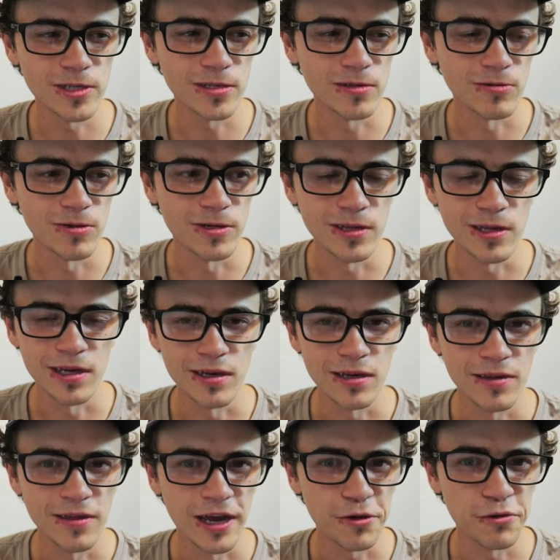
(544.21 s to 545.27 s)
isn't
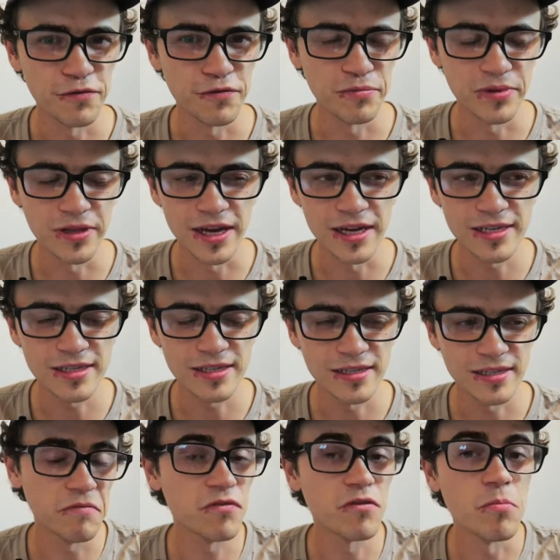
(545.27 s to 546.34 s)
really that good of a
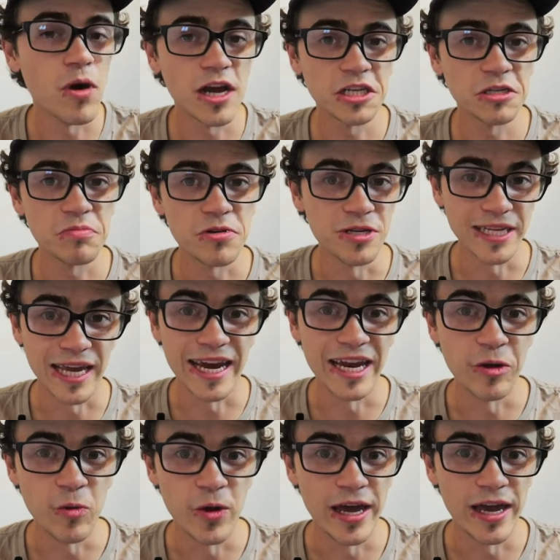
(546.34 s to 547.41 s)
place. From my experience
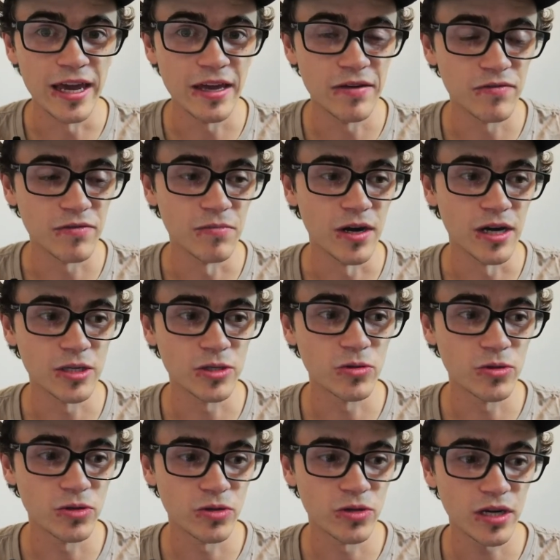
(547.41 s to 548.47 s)
anyway, from bicycle
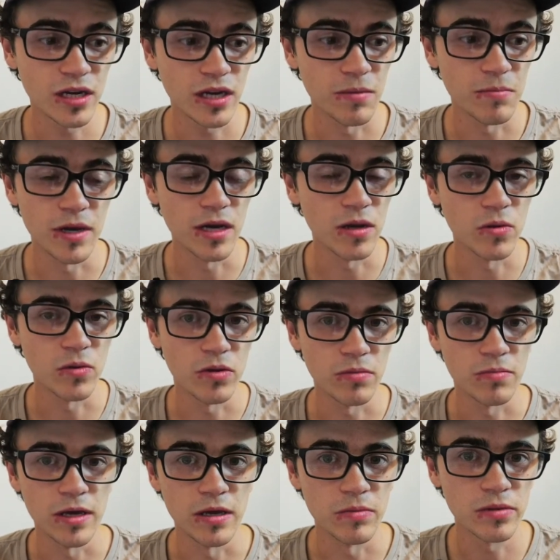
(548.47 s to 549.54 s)
touring and meeting all the
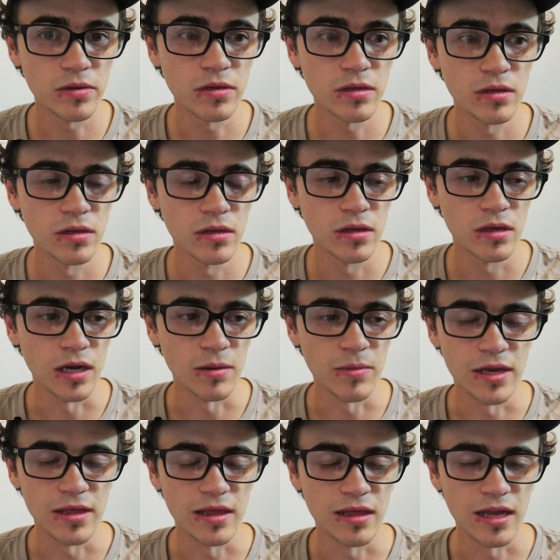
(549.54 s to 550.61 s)
people, I
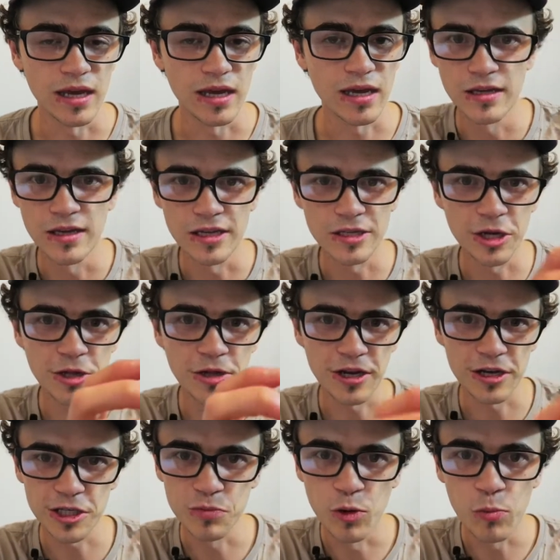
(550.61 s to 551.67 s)
mean, like, it's only
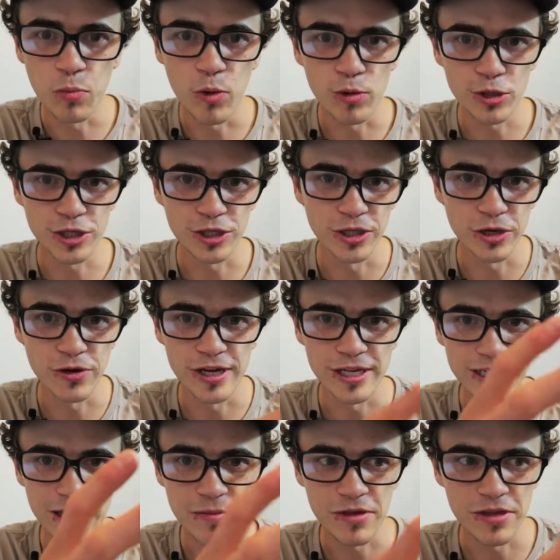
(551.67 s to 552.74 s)
like a small portion of the
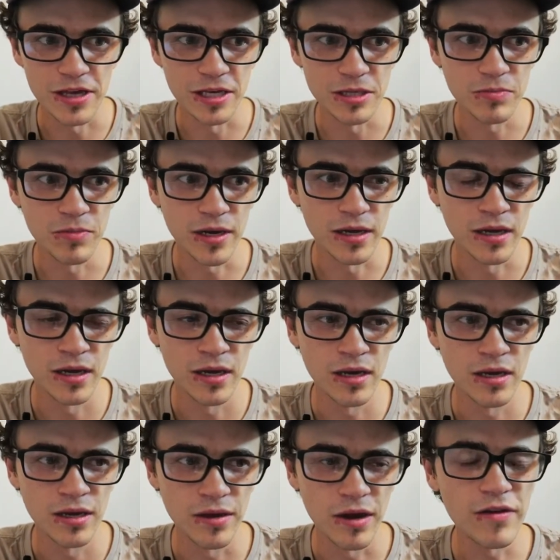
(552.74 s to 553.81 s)
grand scheme of things, but
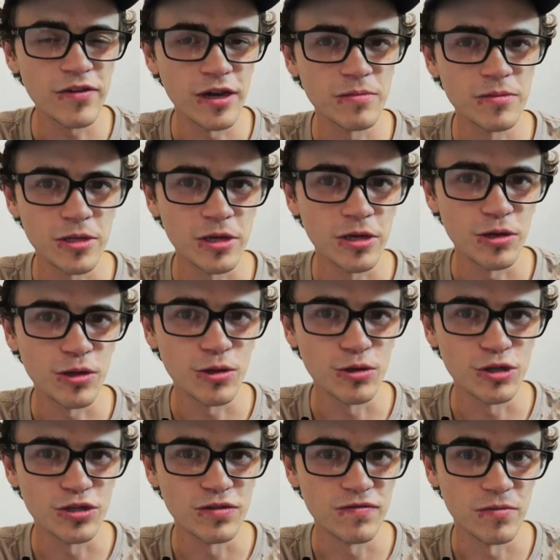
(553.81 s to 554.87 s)
I've come to the
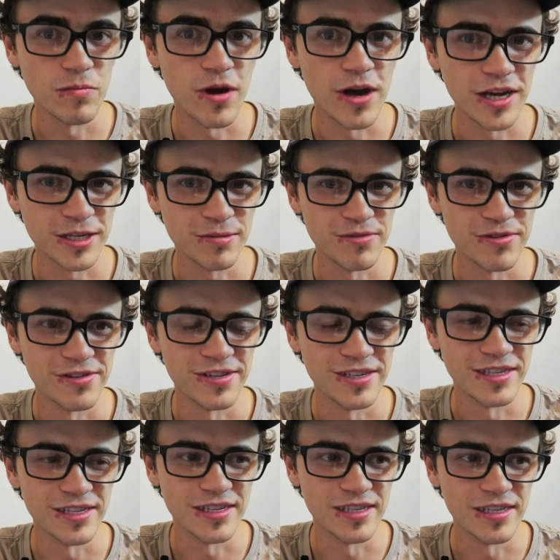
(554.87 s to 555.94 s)
conclusion from my
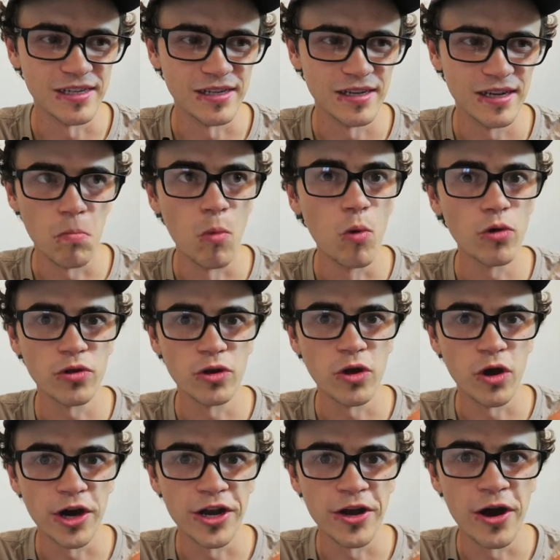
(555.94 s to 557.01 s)
experiences that more than
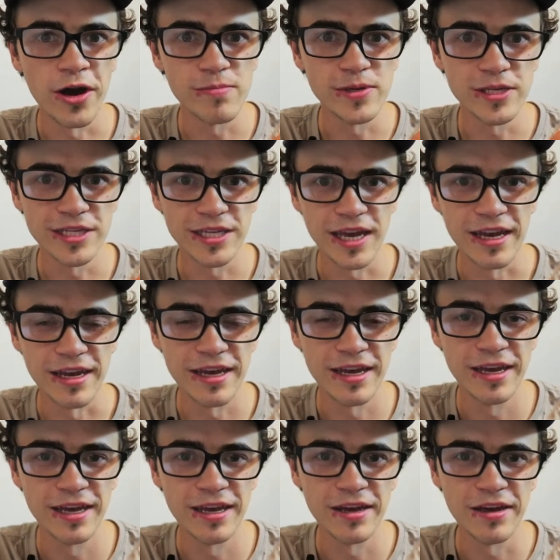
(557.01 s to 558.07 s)
99%
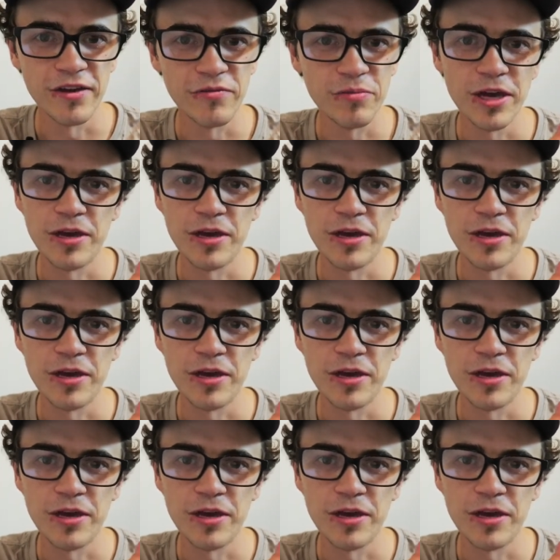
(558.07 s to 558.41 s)
of